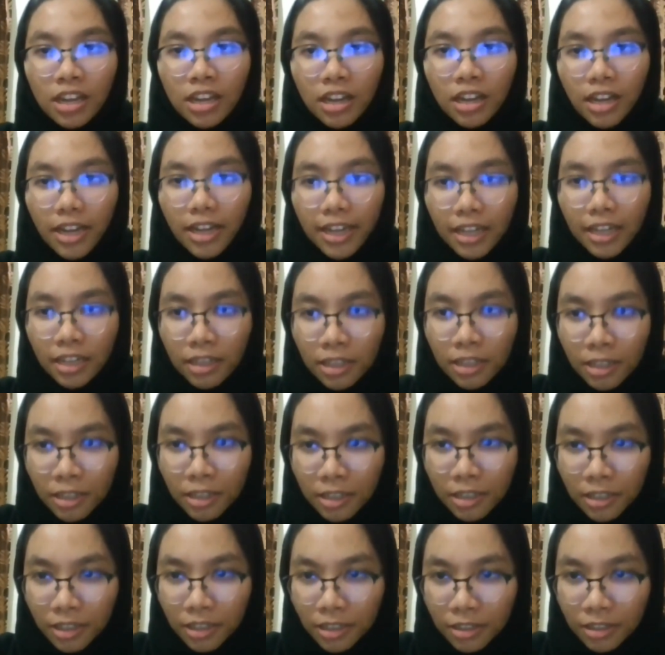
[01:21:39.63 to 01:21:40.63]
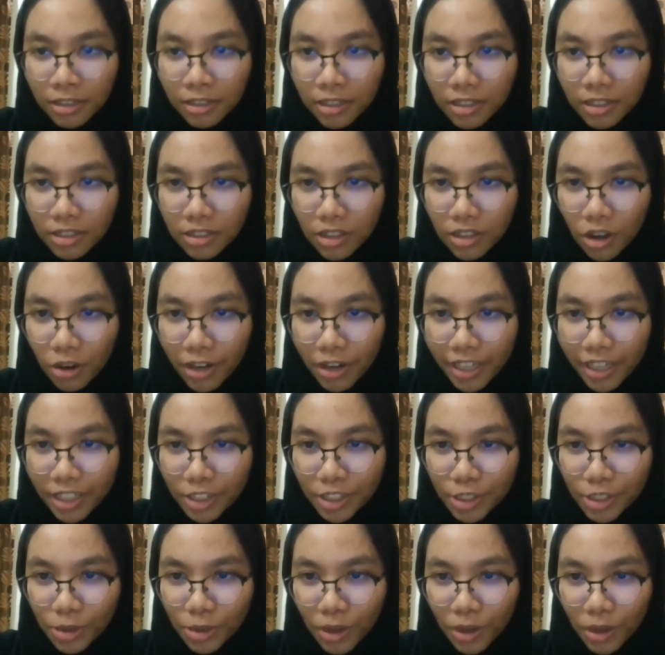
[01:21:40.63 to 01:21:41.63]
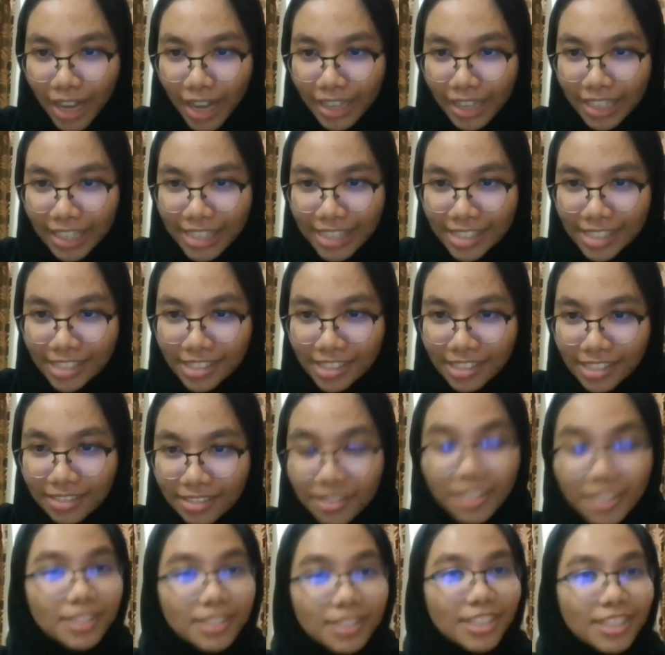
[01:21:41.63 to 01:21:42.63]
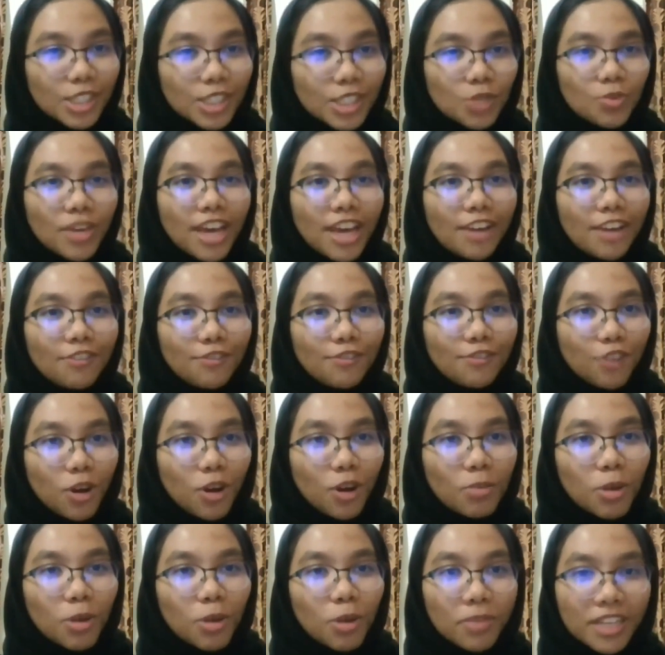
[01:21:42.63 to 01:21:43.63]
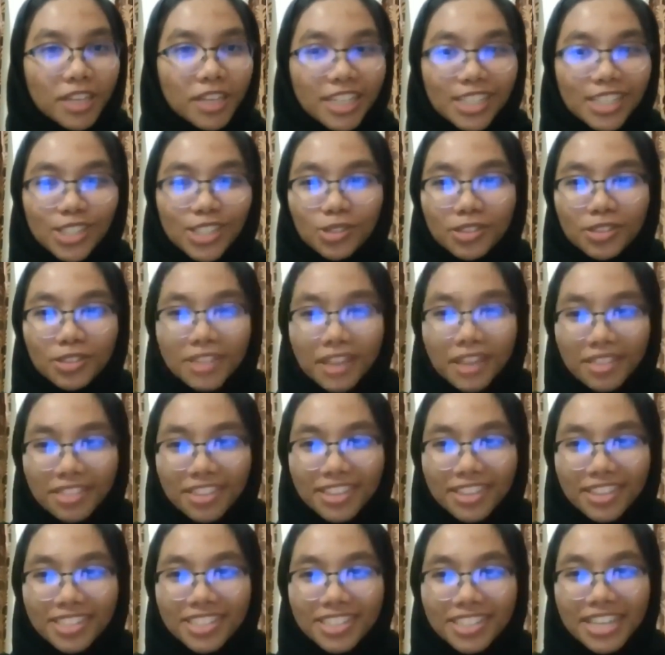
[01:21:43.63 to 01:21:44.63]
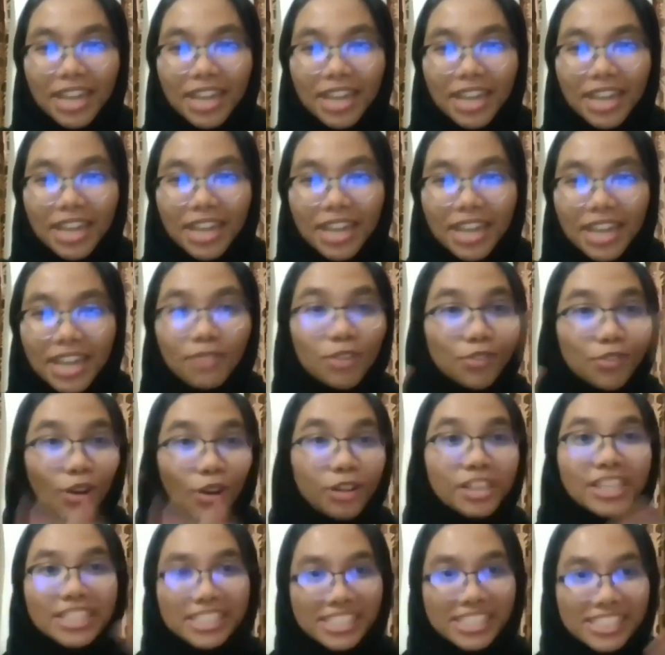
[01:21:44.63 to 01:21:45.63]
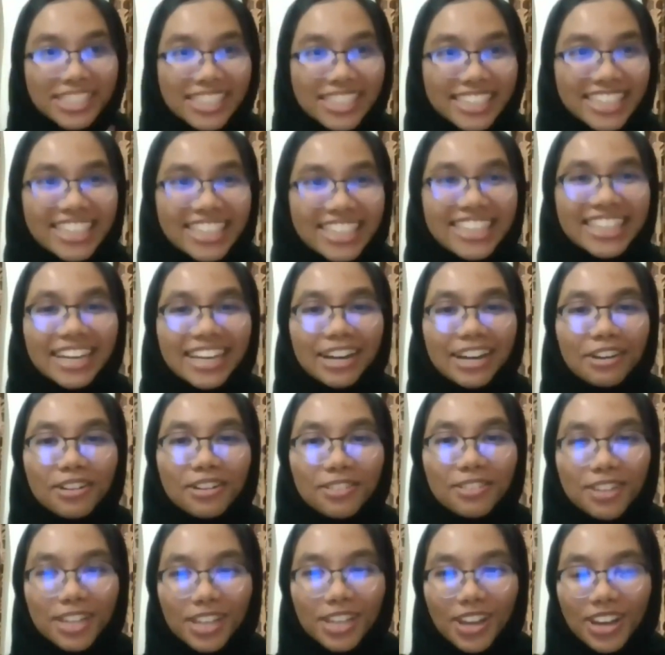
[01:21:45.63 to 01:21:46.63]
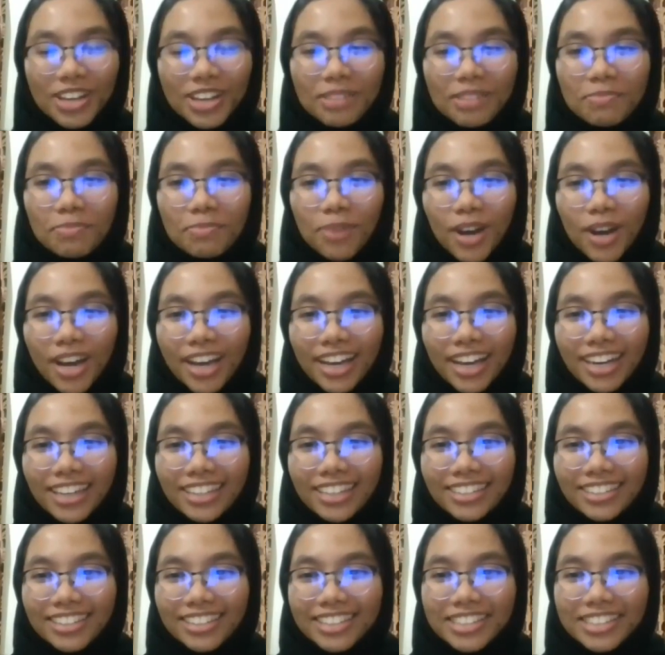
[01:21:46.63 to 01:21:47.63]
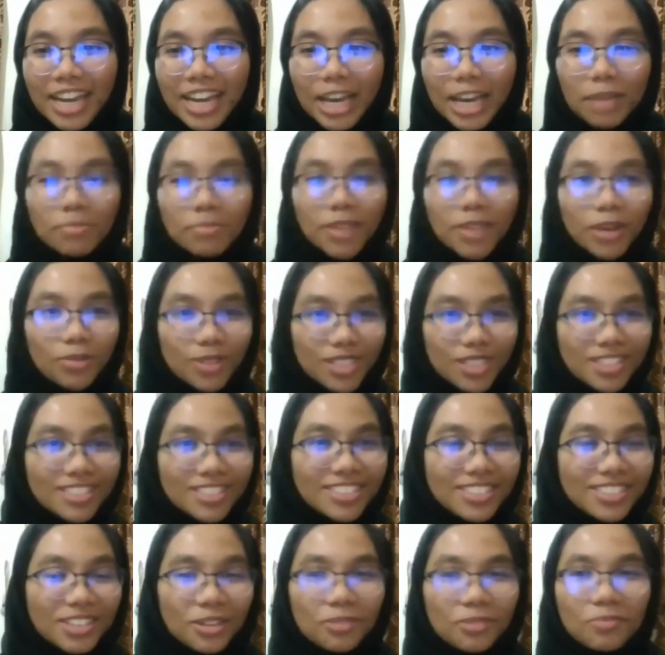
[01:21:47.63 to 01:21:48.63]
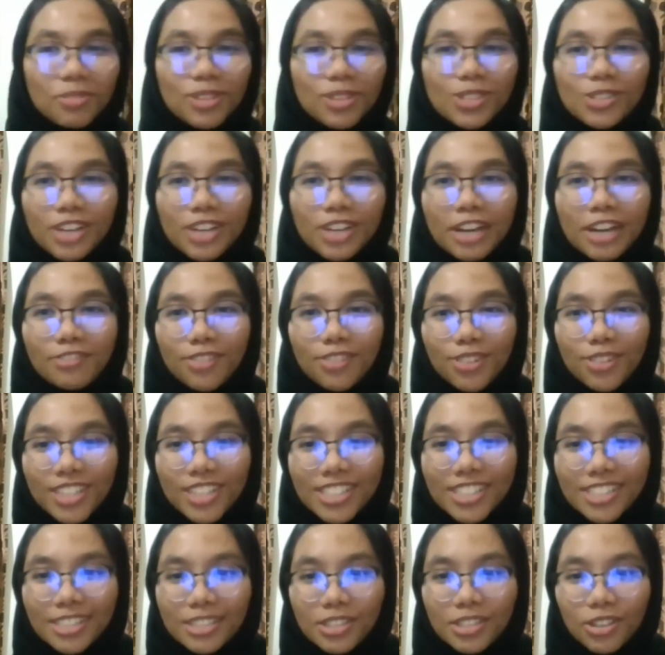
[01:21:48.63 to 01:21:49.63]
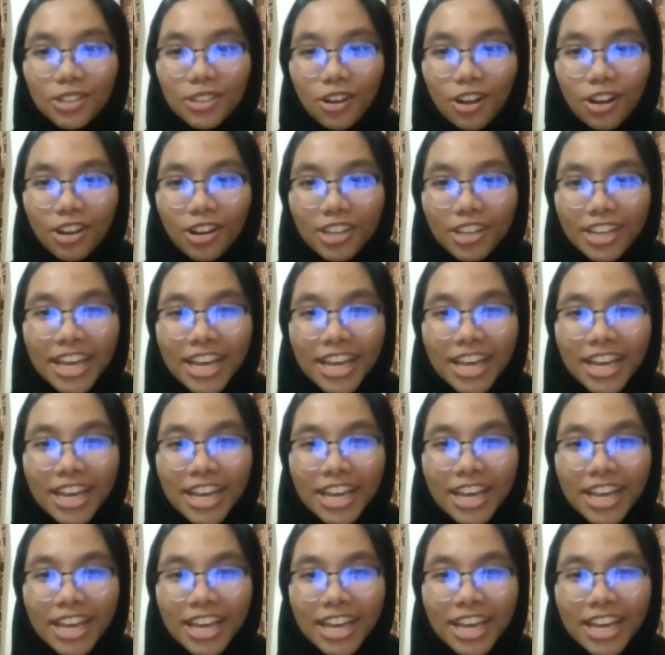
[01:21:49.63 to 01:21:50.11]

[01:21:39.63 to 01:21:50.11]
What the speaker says: All right, so I guess since we have 4 more minutes to 10:30 and we've already exceeded a lot by the time that was, you know, prescribed for this talk.